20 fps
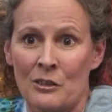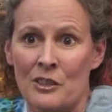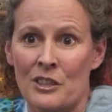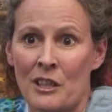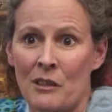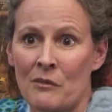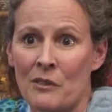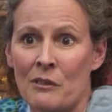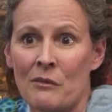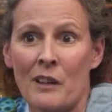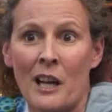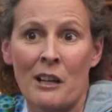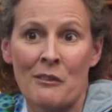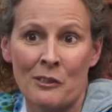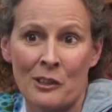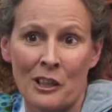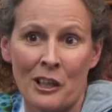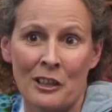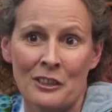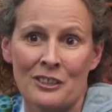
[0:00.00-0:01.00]
$75
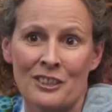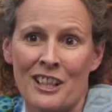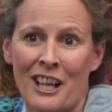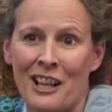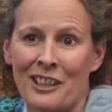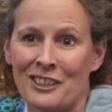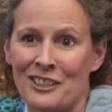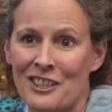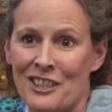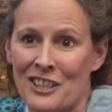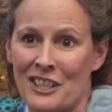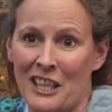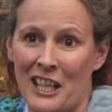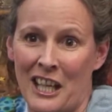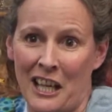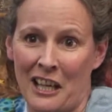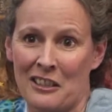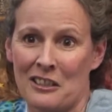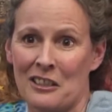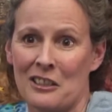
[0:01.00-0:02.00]
or $100, and
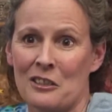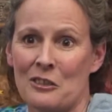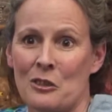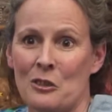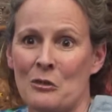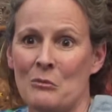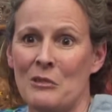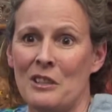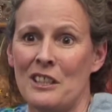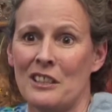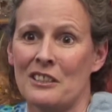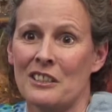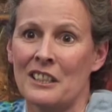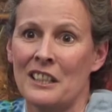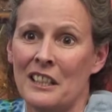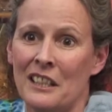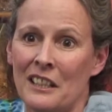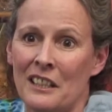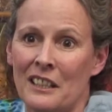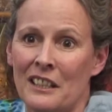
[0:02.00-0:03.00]
he handed it to me
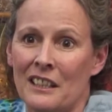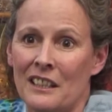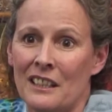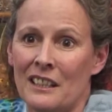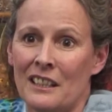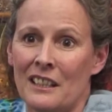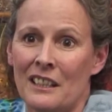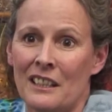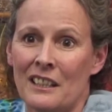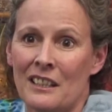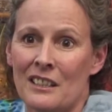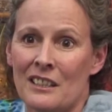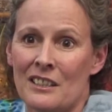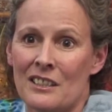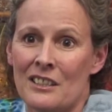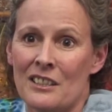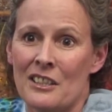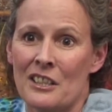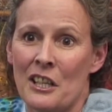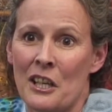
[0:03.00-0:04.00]

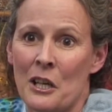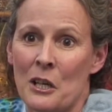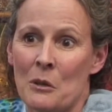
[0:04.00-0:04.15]
and